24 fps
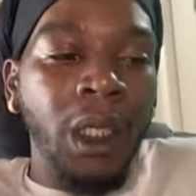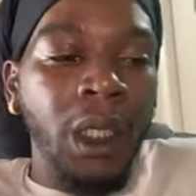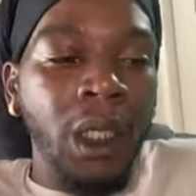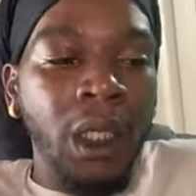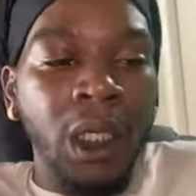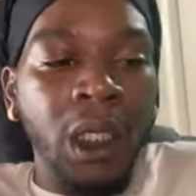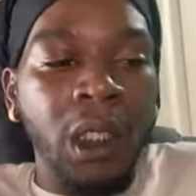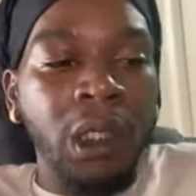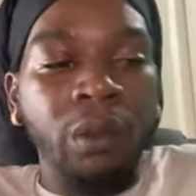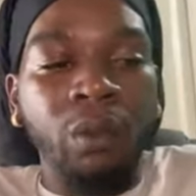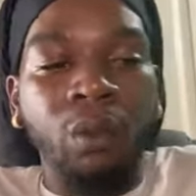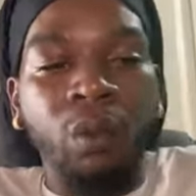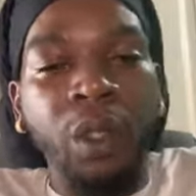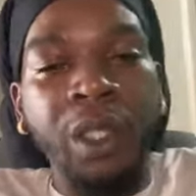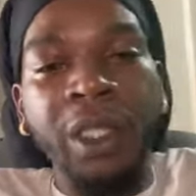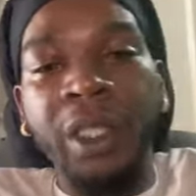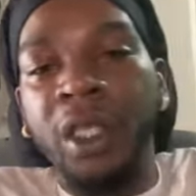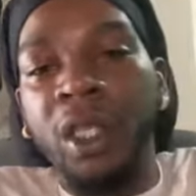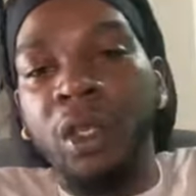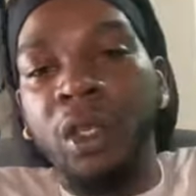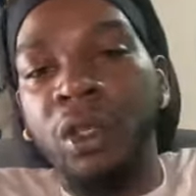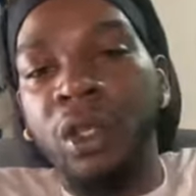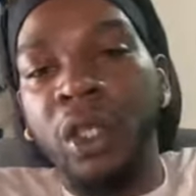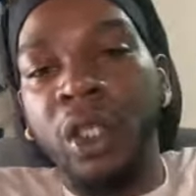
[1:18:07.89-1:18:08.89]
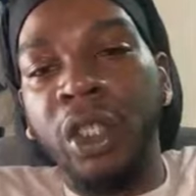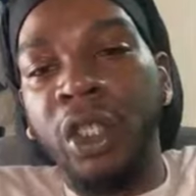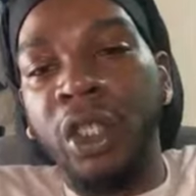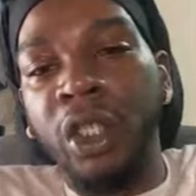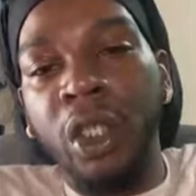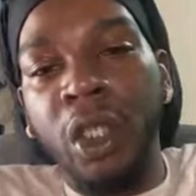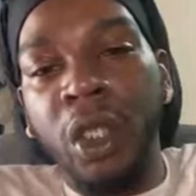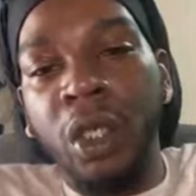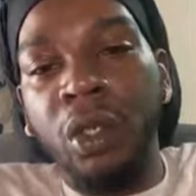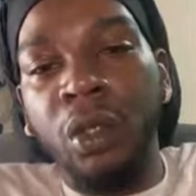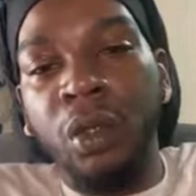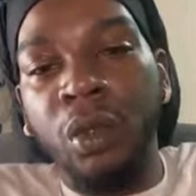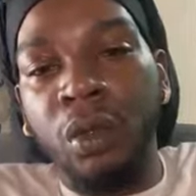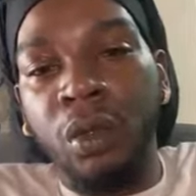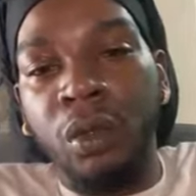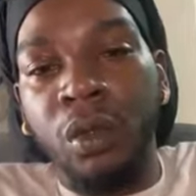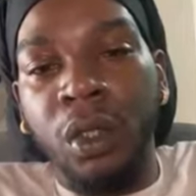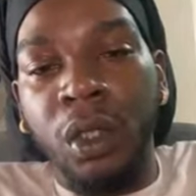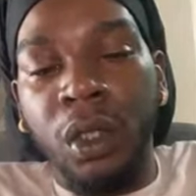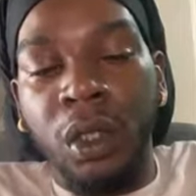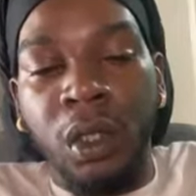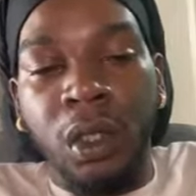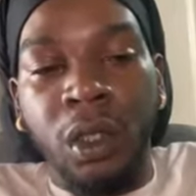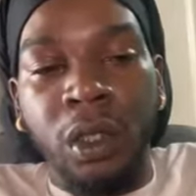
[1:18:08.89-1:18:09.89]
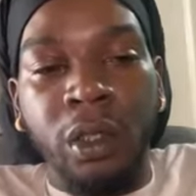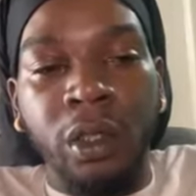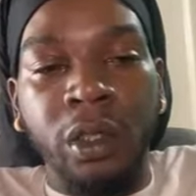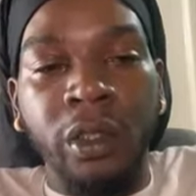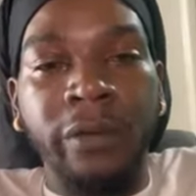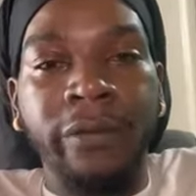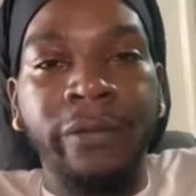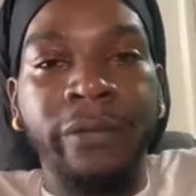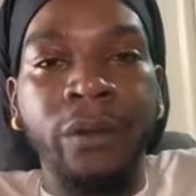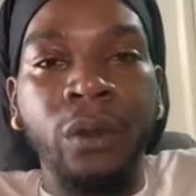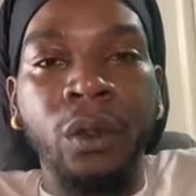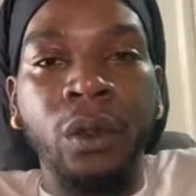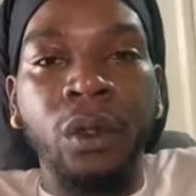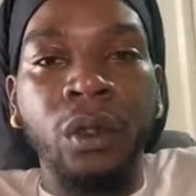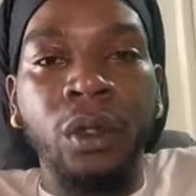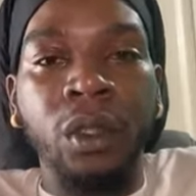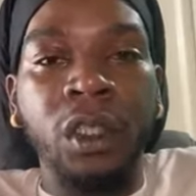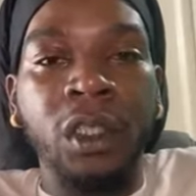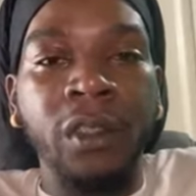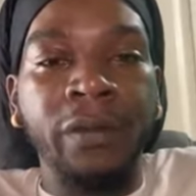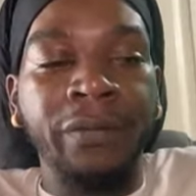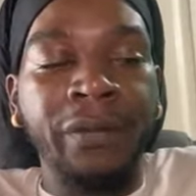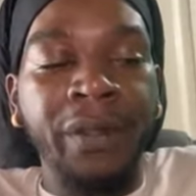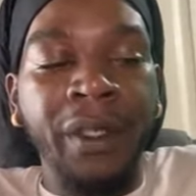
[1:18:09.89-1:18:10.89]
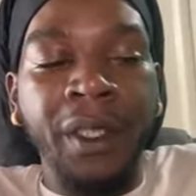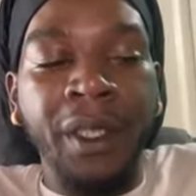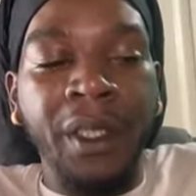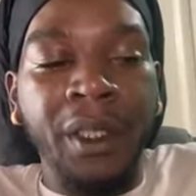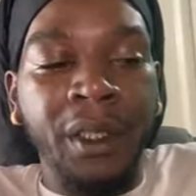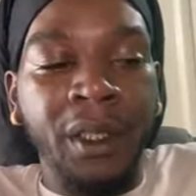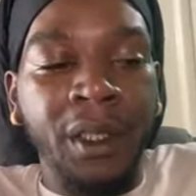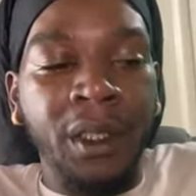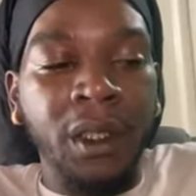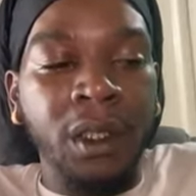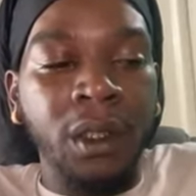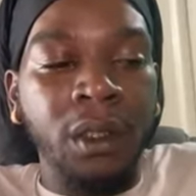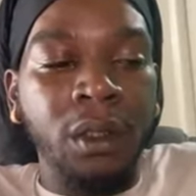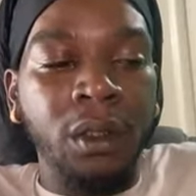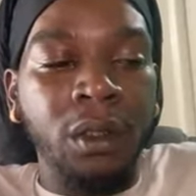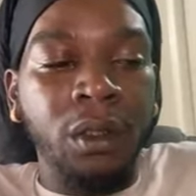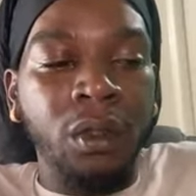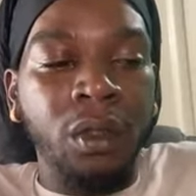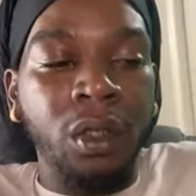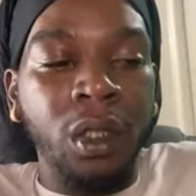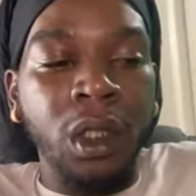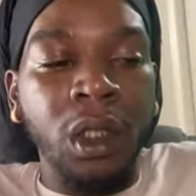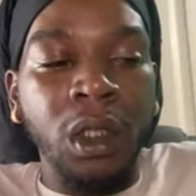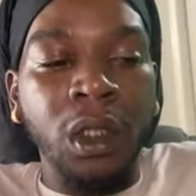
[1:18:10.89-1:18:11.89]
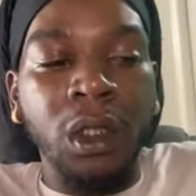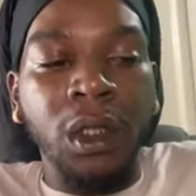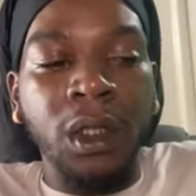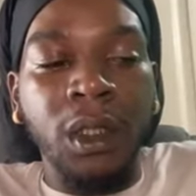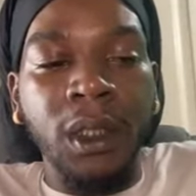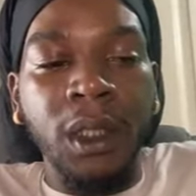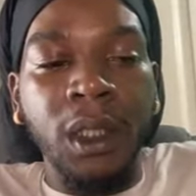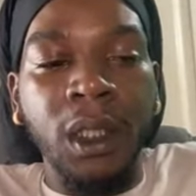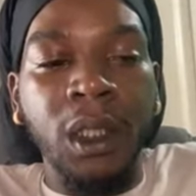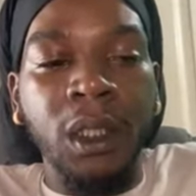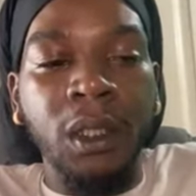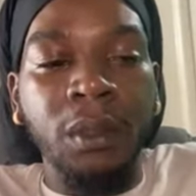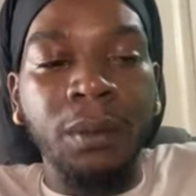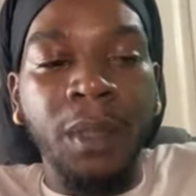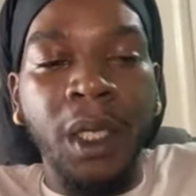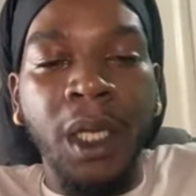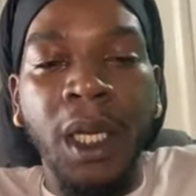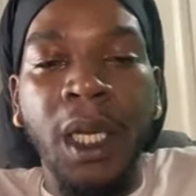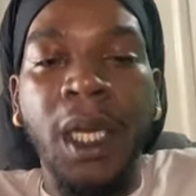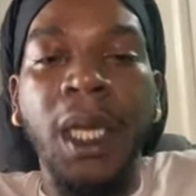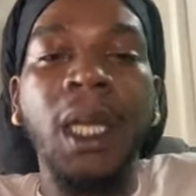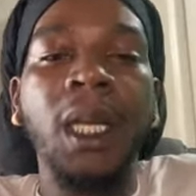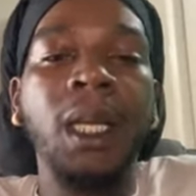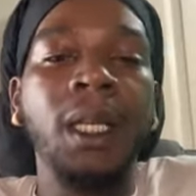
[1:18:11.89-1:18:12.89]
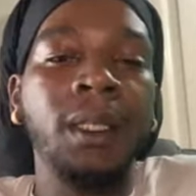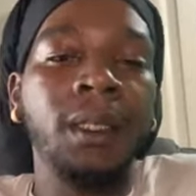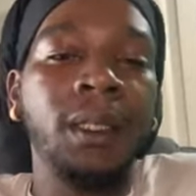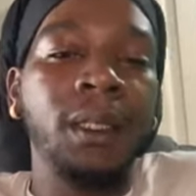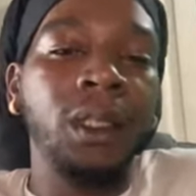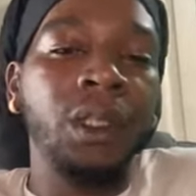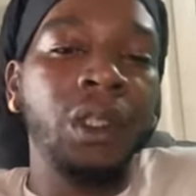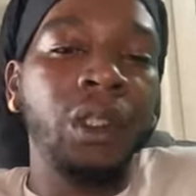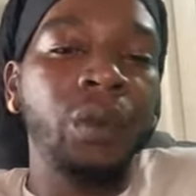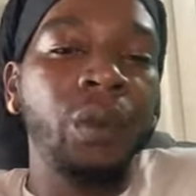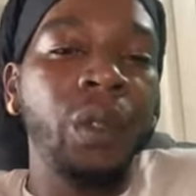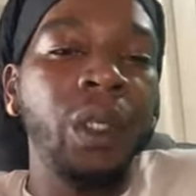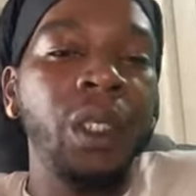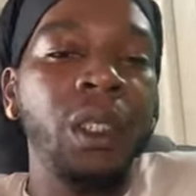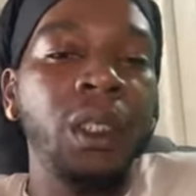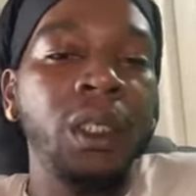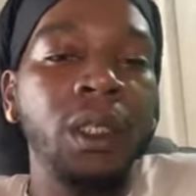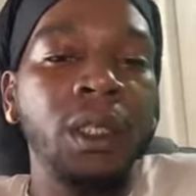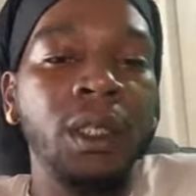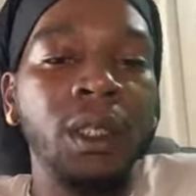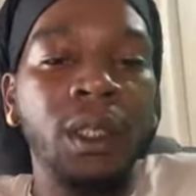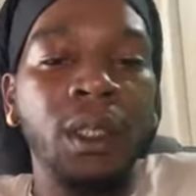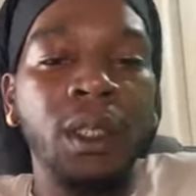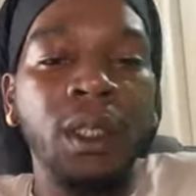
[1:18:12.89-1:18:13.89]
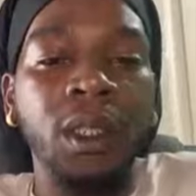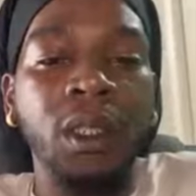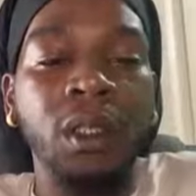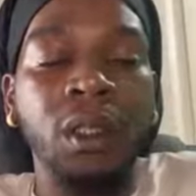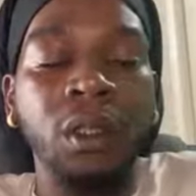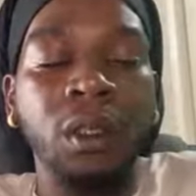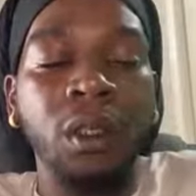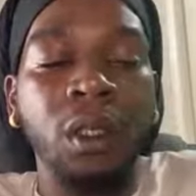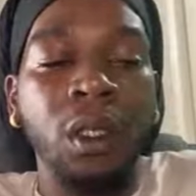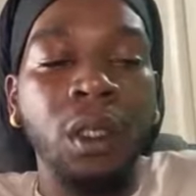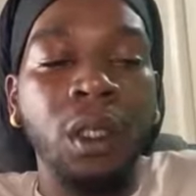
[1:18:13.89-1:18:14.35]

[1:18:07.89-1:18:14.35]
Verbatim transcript: And we don't know the full severity or understanding behind situations until